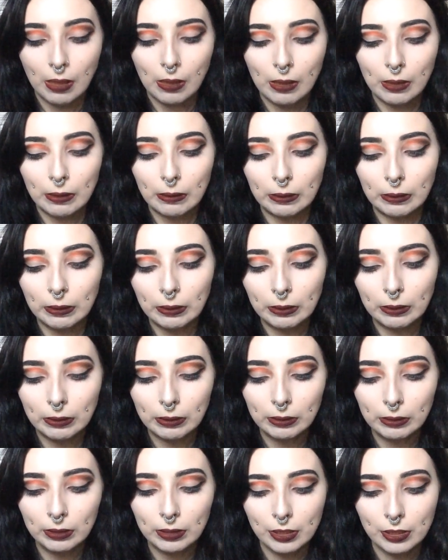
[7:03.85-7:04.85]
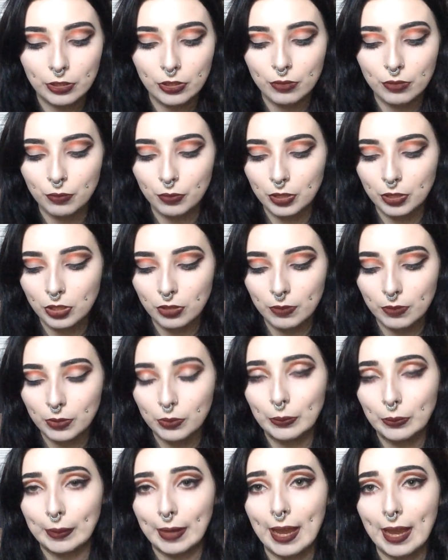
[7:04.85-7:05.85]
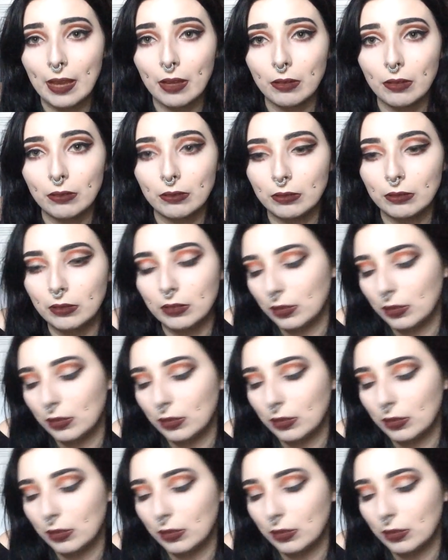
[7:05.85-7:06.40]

I just want to do it all now.